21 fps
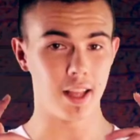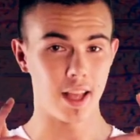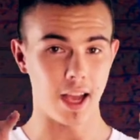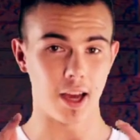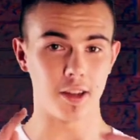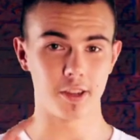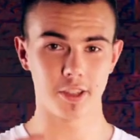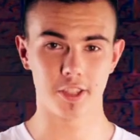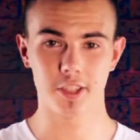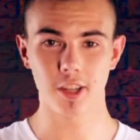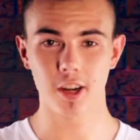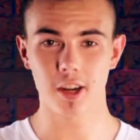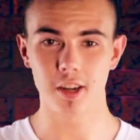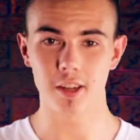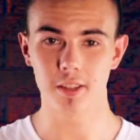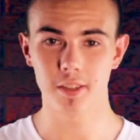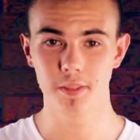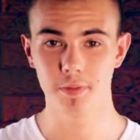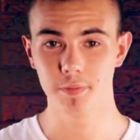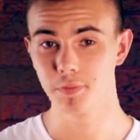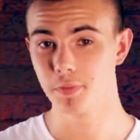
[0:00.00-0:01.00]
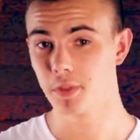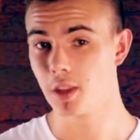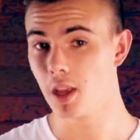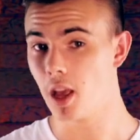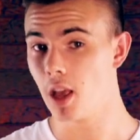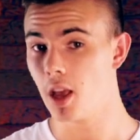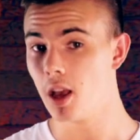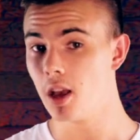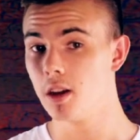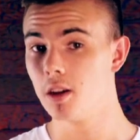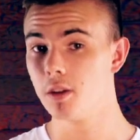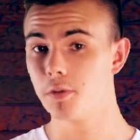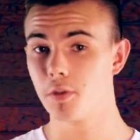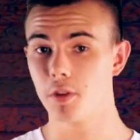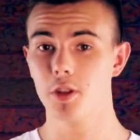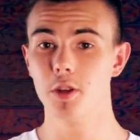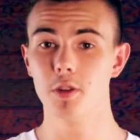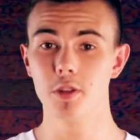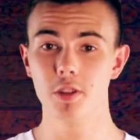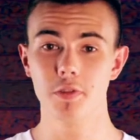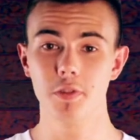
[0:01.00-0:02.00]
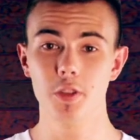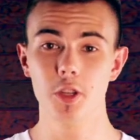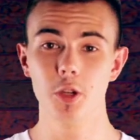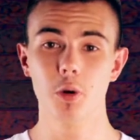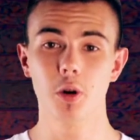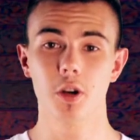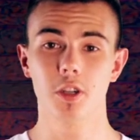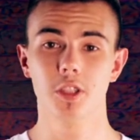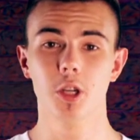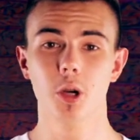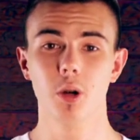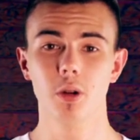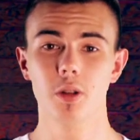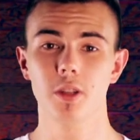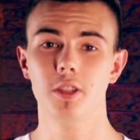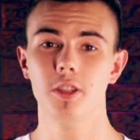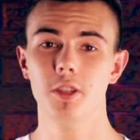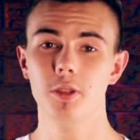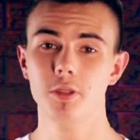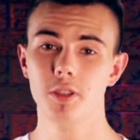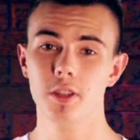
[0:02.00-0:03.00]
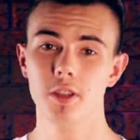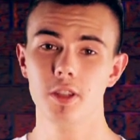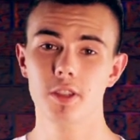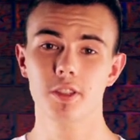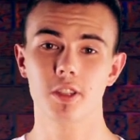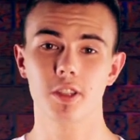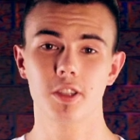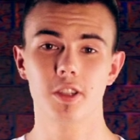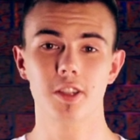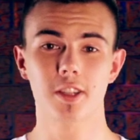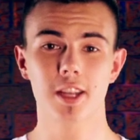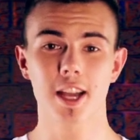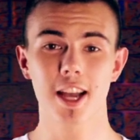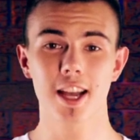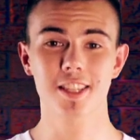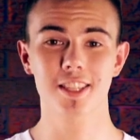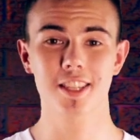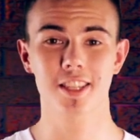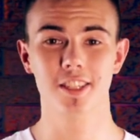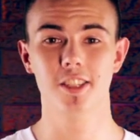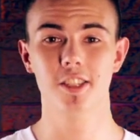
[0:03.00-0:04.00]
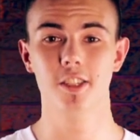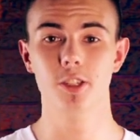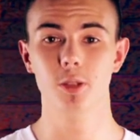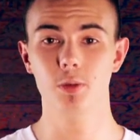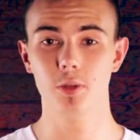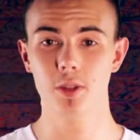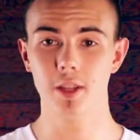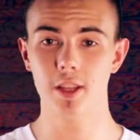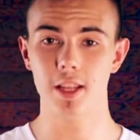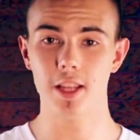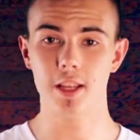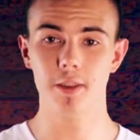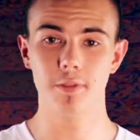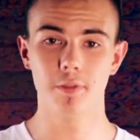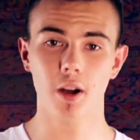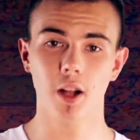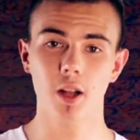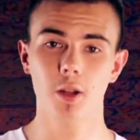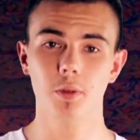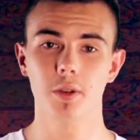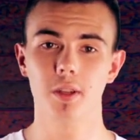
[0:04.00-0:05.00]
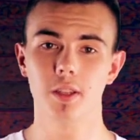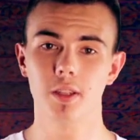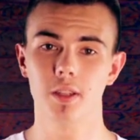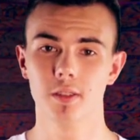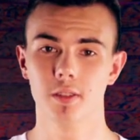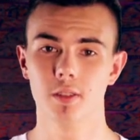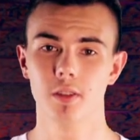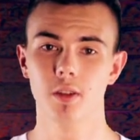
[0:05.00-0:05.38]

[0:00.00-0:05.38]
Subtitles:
How to start? For those of you who are totally new to this, your task is to do the following.